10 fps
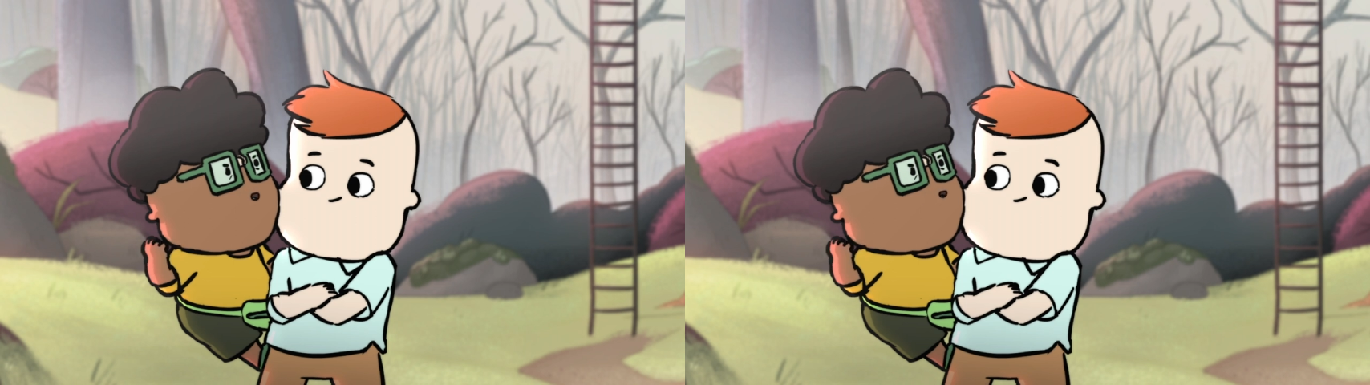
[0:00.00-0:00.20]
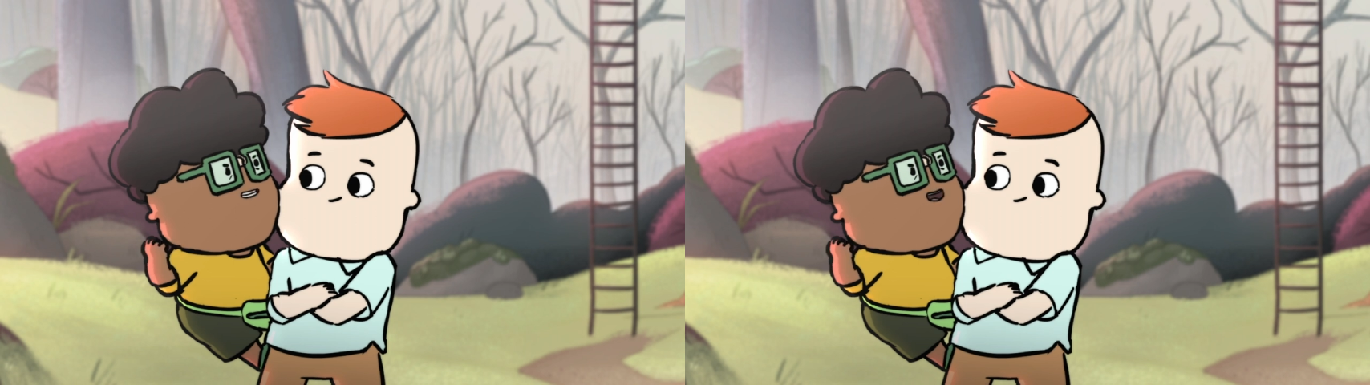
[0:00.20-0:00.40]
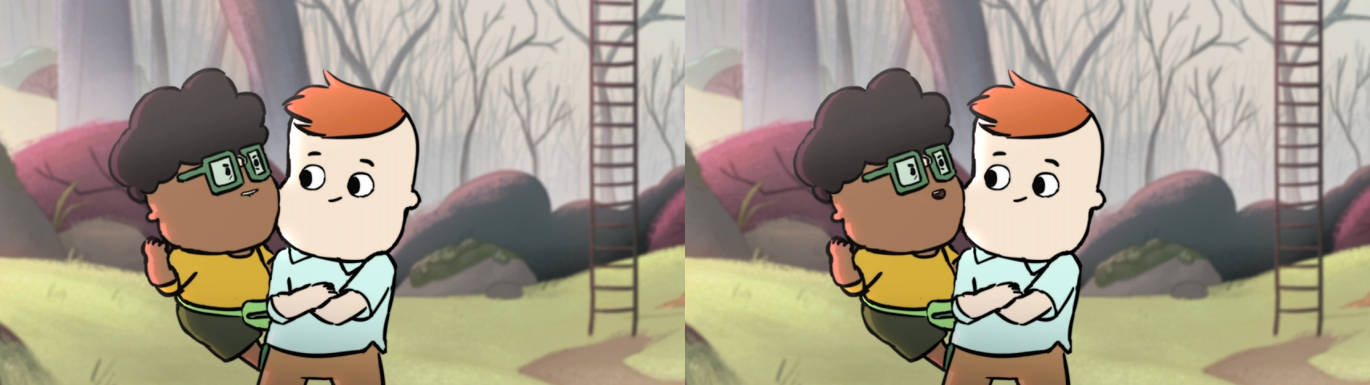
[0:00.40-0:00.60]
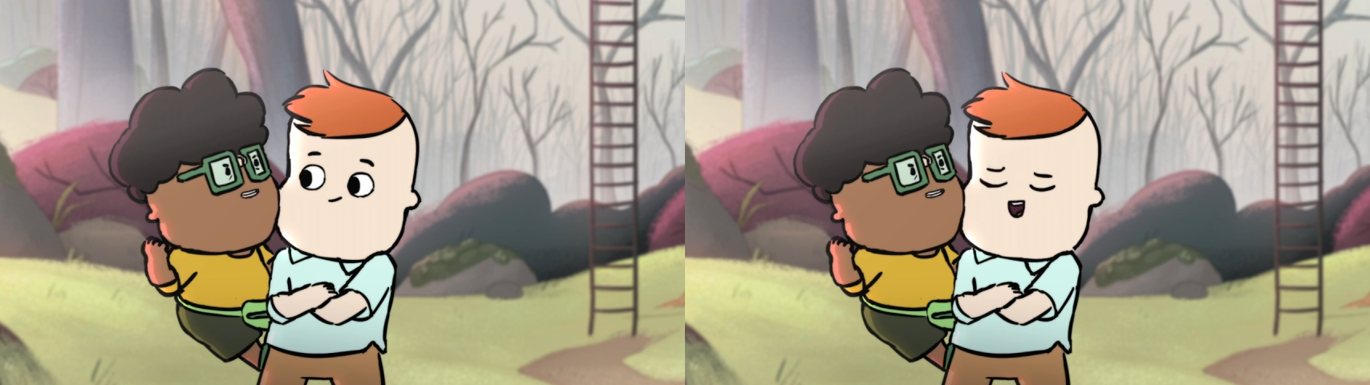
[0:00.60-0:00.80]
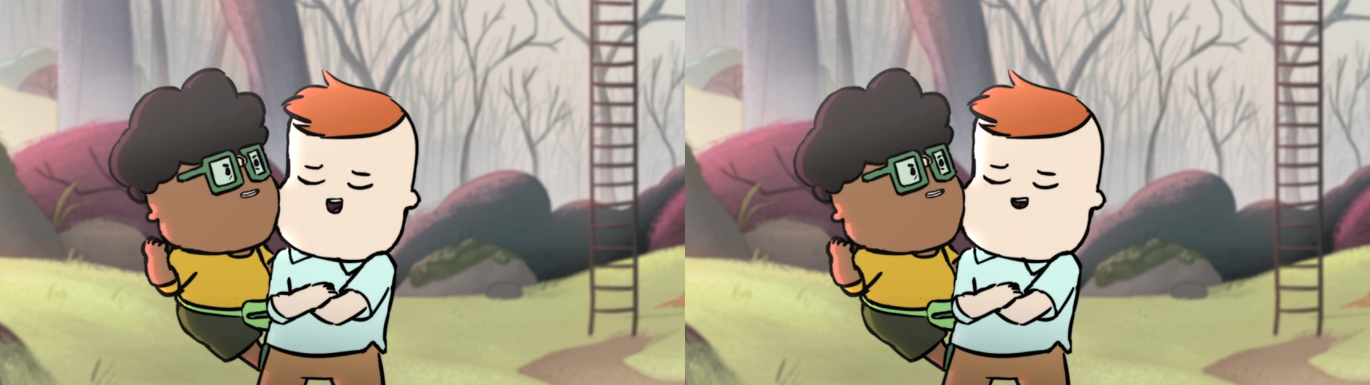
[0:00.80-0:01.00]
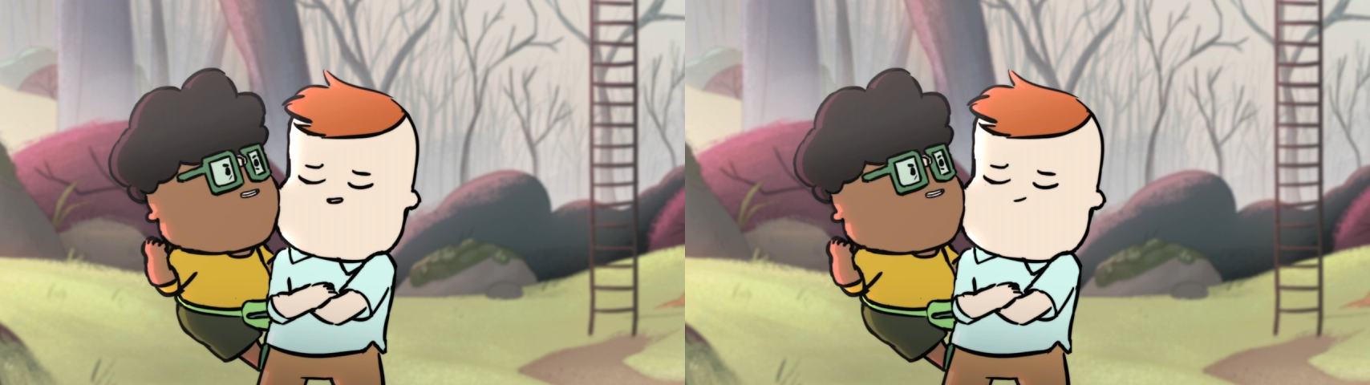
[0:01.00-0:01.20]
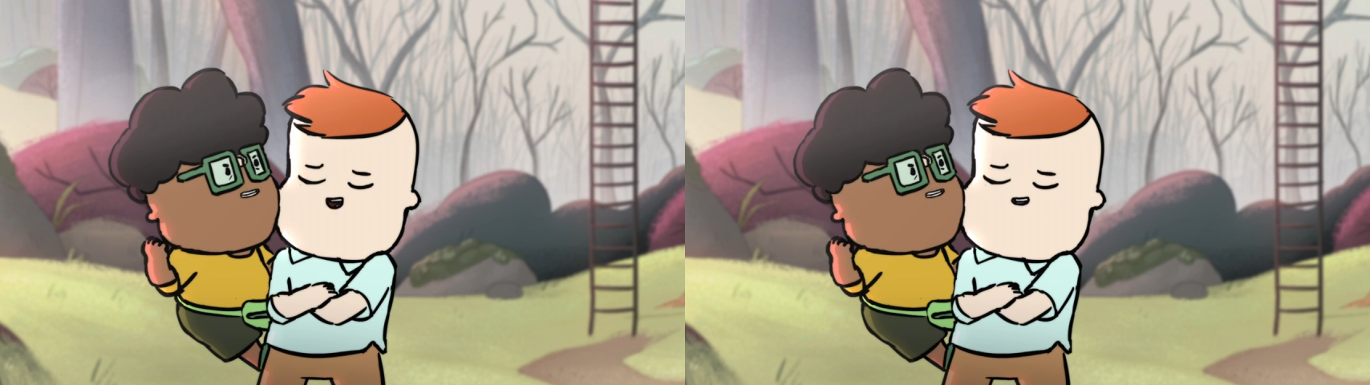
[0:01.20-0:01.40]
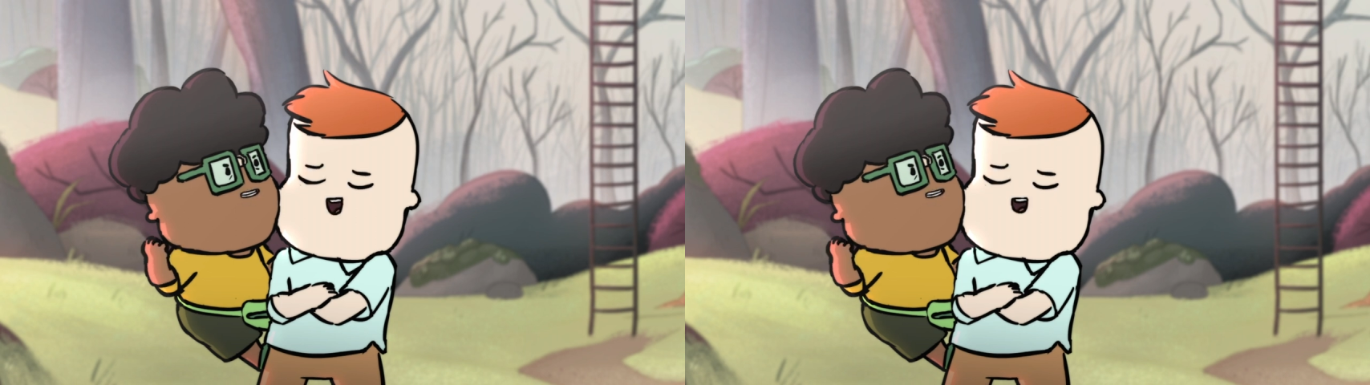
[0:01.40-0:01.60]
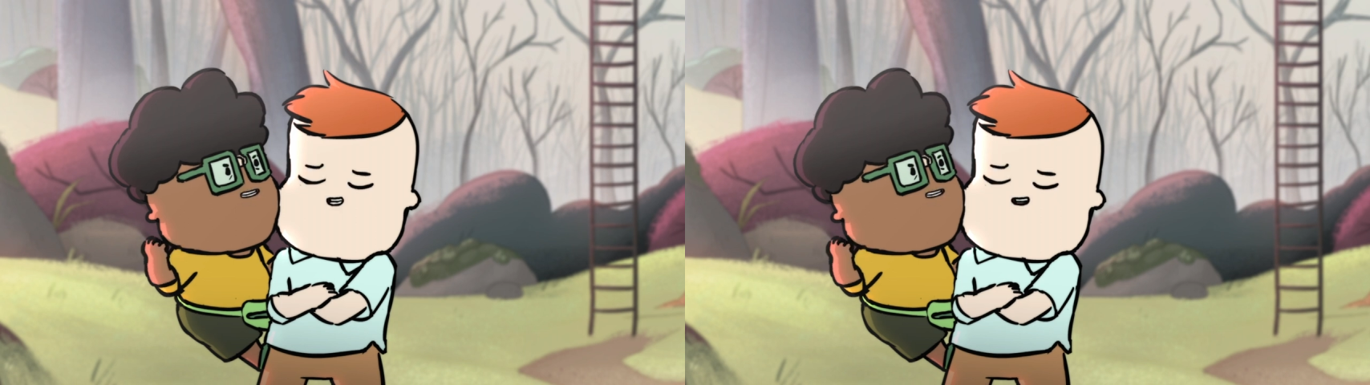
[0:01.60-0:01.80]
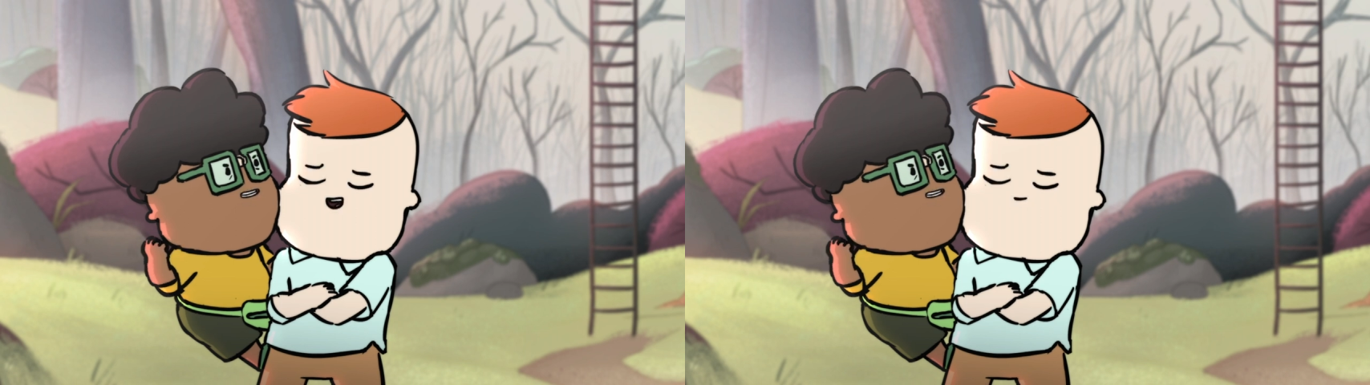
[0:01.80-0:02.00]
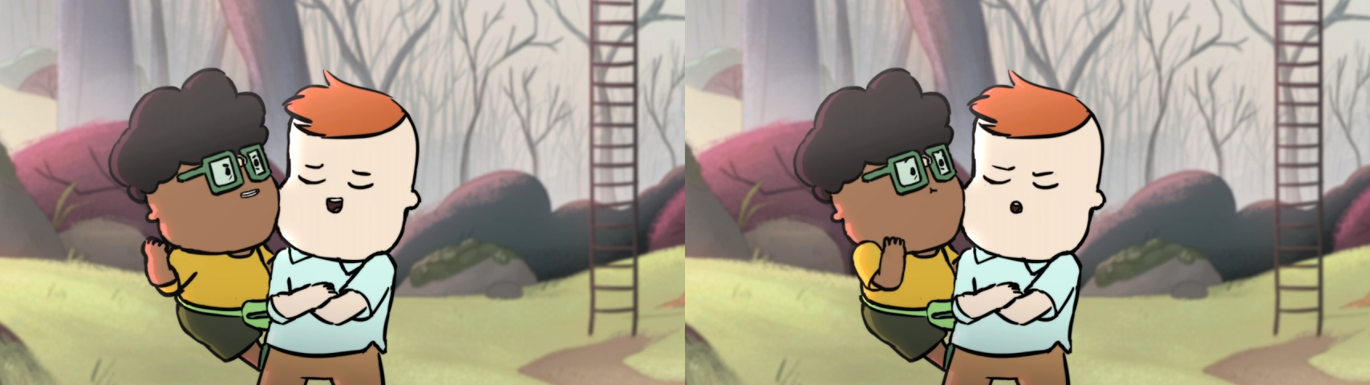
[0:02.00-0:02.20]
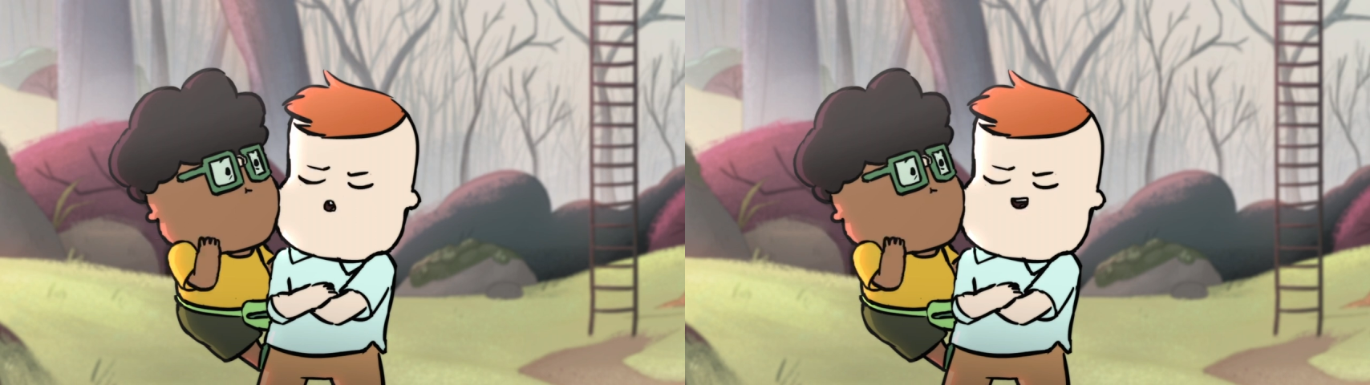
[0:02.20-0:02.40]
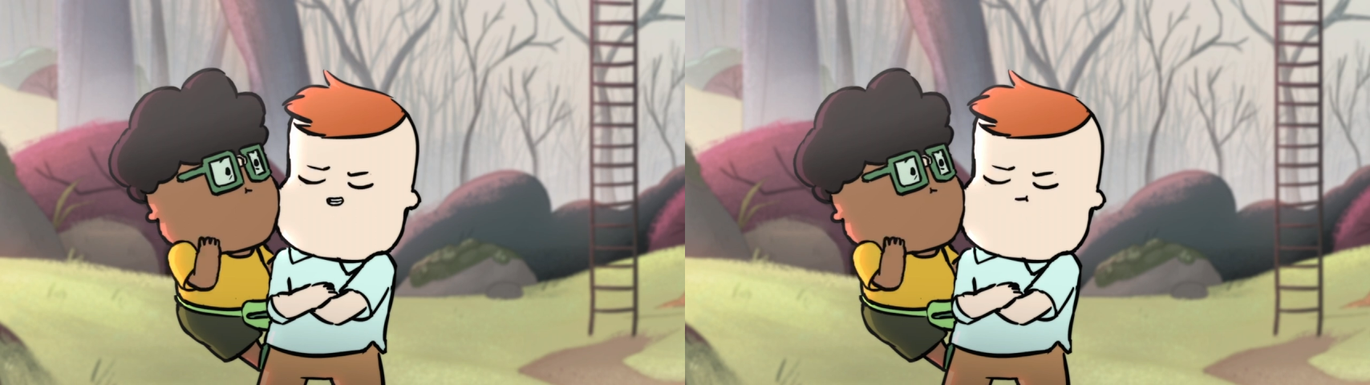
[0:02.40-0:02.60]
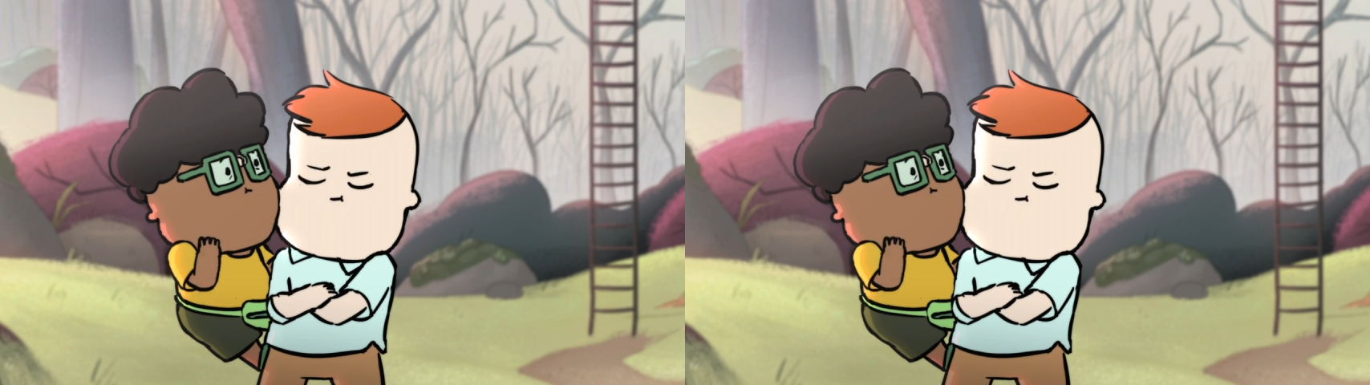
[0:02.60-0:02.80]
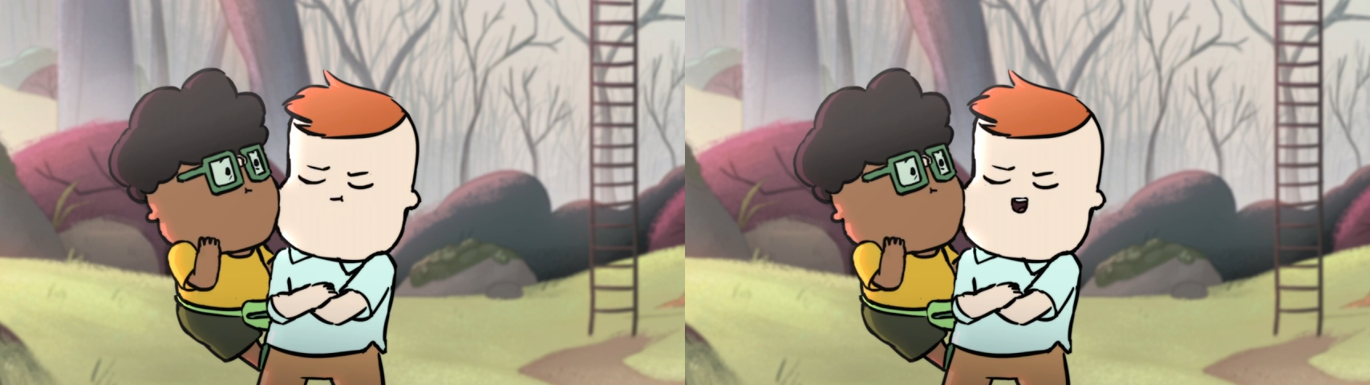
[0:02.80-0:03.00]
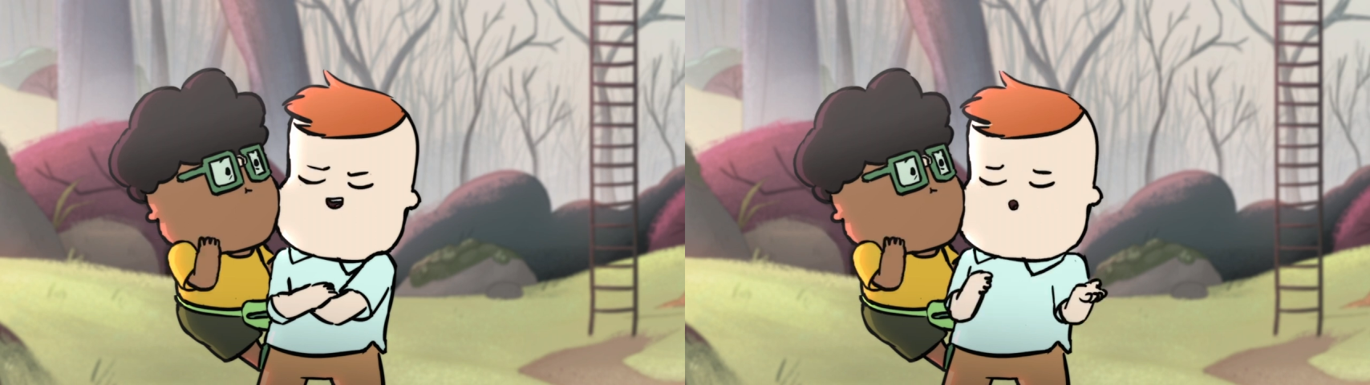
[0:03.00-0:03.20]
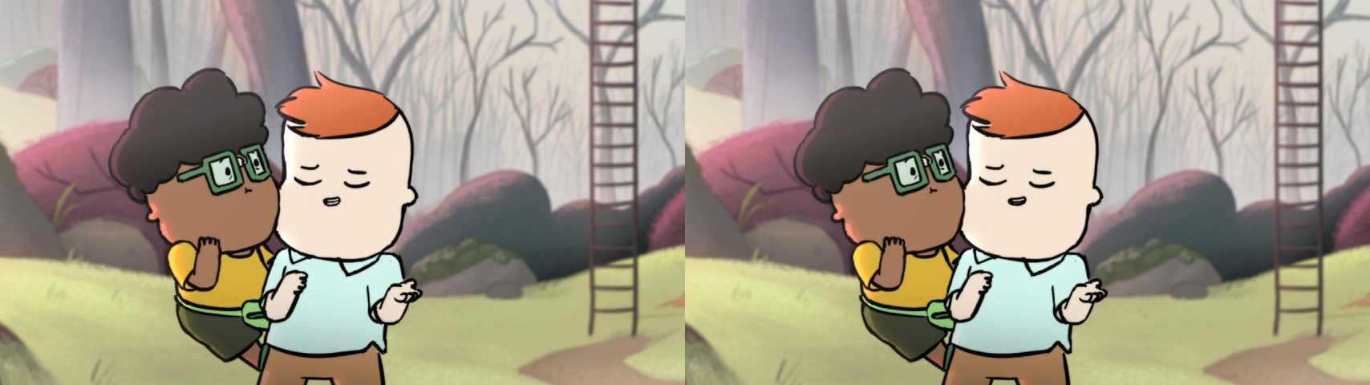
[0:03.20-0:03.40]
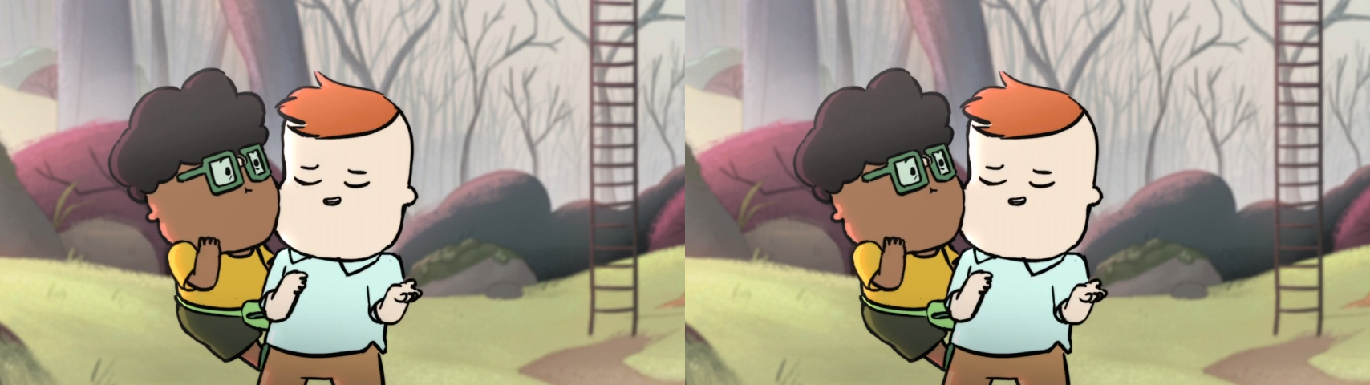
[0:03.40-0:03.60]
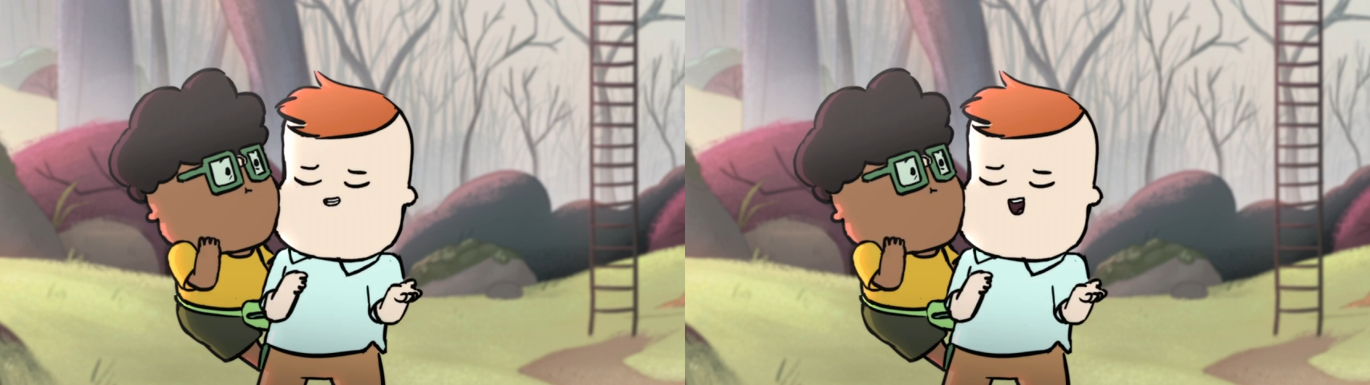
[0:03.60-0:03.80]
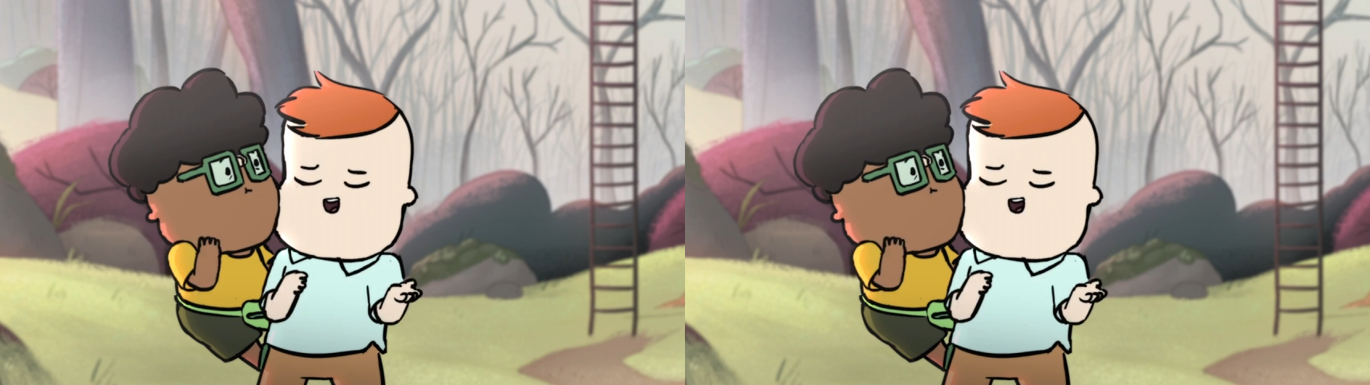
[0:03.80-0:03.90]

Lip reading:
Nobody's mouth can be seen.